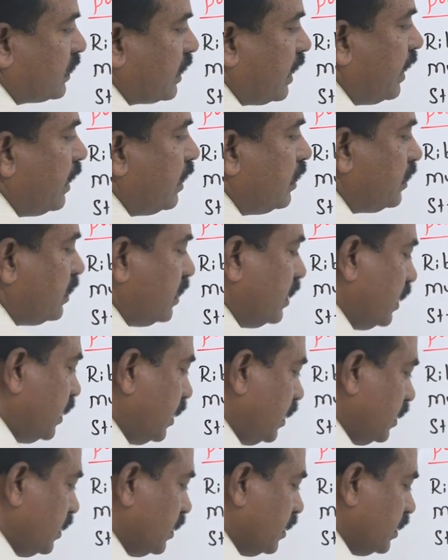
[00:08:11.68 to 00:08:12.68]
And
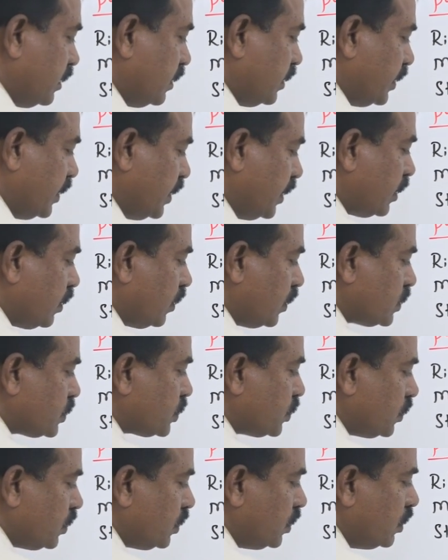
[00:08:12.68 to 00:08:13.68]
third, here
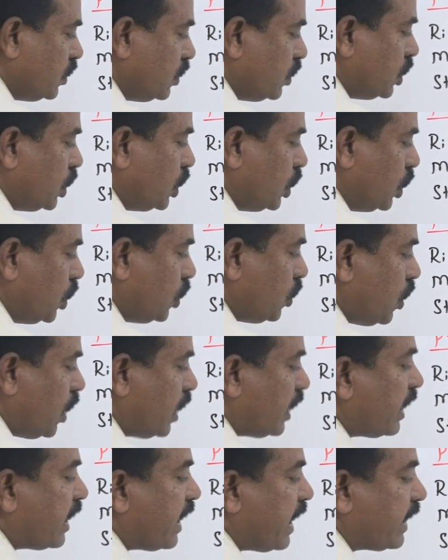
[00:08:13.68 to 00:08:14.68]
also no
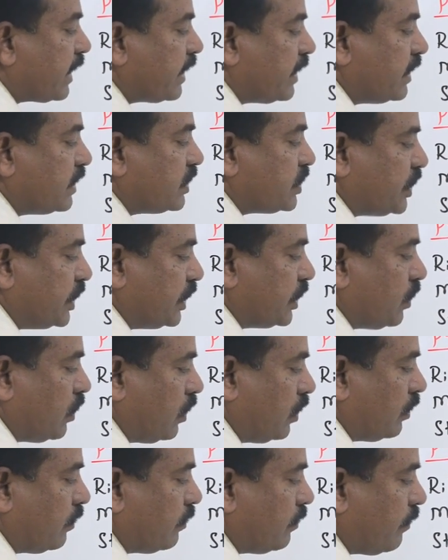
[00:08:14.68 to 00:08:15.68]
attractants at
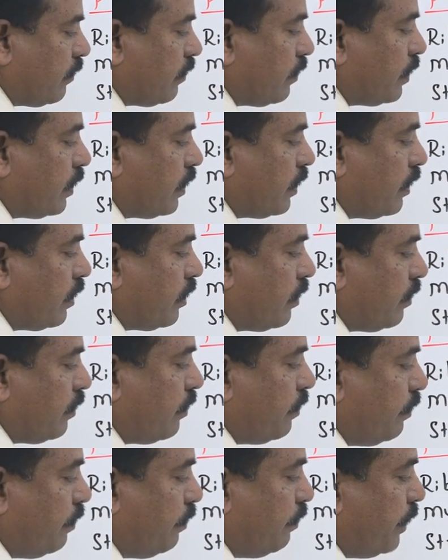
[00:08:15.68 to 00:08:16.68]
all,
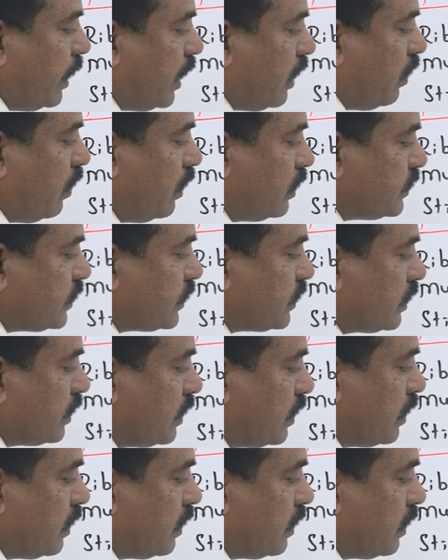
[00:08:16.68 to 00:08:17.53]
because